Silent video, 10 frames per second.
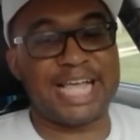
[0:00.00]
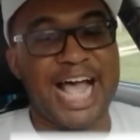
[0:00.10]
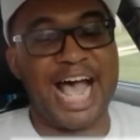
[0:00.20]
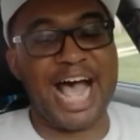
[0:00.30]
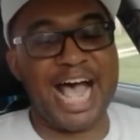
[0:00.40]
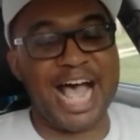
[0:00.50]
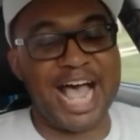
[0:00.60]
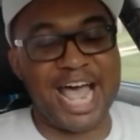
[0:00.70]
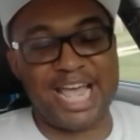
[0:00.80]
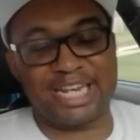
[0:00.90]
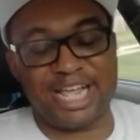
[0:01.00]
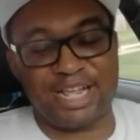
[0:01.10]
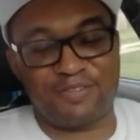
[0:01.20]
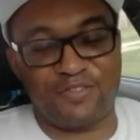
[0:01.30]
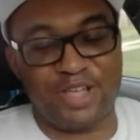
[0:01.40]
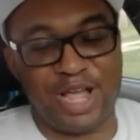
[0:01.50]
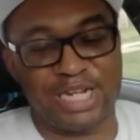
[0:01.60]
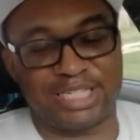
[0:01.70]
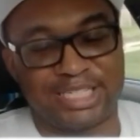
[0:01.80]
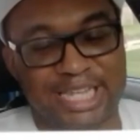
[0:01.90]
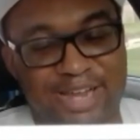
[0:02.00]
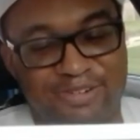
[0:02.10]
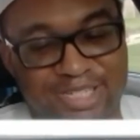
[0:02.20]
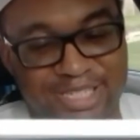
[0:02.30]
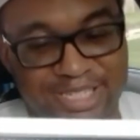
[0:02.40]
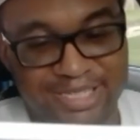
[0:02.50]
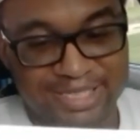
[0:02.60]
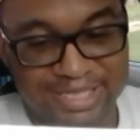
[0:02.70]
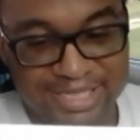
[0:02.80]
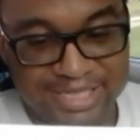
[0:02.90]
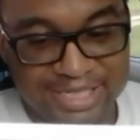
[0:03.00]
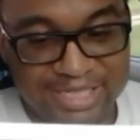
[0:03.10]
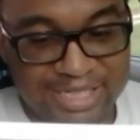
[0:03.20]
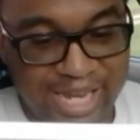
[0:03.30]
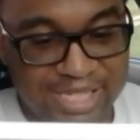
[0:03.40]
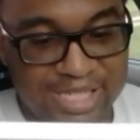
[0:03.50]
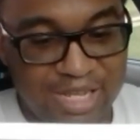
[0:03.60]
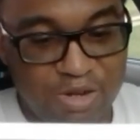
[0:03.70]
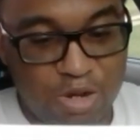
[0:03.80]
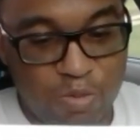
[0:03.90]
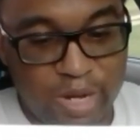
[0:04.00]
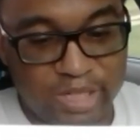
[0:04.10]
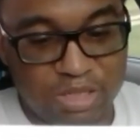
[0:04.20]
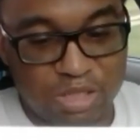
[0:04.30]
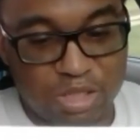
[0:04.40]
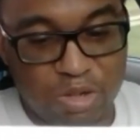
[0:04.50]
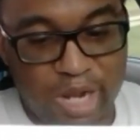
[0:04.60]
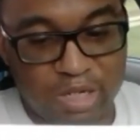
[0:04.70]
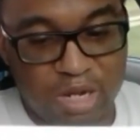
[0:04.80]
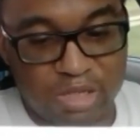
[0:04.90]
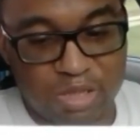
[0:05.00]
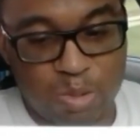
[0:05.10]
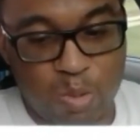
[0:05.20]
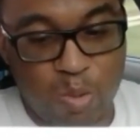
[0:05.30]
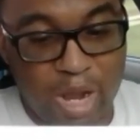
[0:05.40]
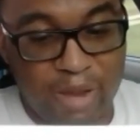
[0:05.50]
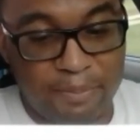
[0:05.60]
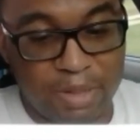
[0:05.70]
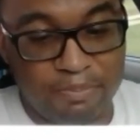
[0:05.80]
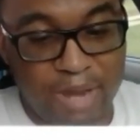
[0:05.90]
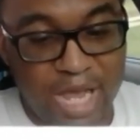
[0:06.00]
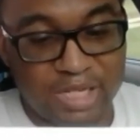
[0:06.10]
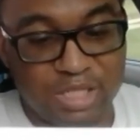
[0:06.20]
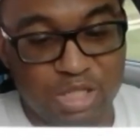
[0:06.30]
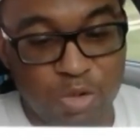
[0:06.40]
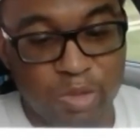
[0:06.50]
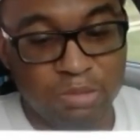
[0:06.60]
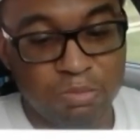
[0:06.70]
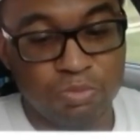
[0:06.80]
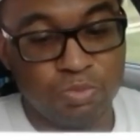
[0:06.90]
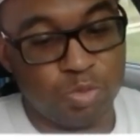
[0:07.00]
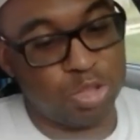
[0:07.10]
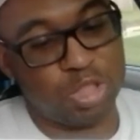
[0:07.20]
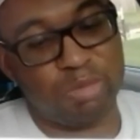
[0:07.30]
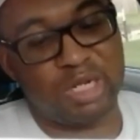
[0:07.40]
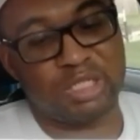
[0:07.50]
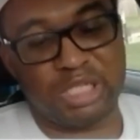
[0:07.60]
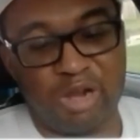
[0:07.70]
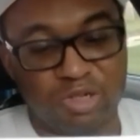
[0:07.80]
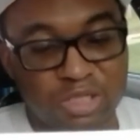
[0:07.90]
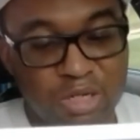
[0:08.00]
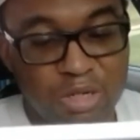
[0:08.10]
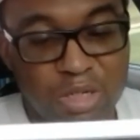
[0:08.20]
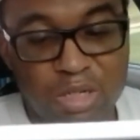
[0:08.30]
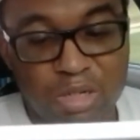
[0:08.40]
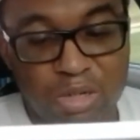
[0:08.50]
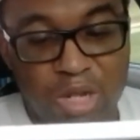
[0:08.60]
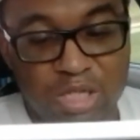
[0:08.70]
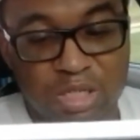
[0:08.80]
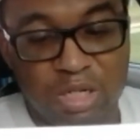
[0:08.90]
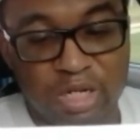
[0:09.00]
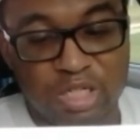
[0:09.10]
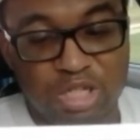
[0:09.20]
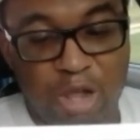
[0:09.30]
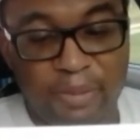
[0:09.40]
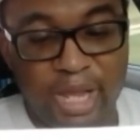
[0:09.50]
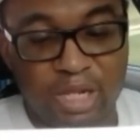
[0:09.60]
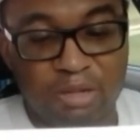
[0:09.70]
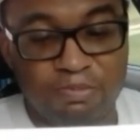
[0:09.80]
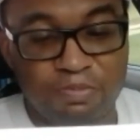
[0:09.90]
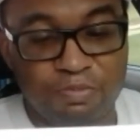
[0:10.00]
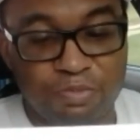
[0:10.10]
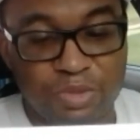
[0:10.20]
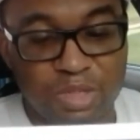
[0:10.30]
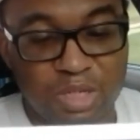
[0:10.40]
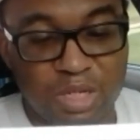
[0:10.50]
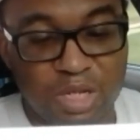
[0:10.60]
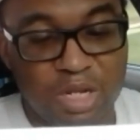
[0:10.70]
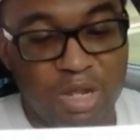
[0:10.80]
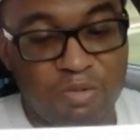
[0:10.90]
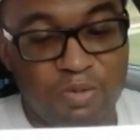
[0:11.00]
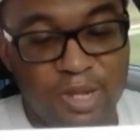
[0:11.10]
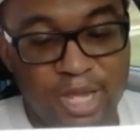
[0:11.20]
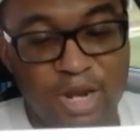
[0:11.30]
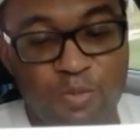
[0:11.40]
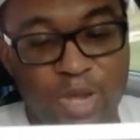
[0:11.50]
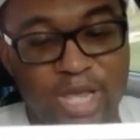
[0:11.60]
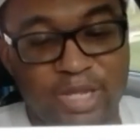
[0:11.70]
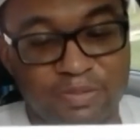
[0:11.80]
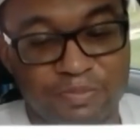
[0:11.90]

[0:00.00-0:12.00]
I love Miley Cyrus. Jack's in on the way to a sold-out concert in Hawaii, but Miley Stewart which is Miley Cyrus, lost her lucky charm anklet in a Hannah wig.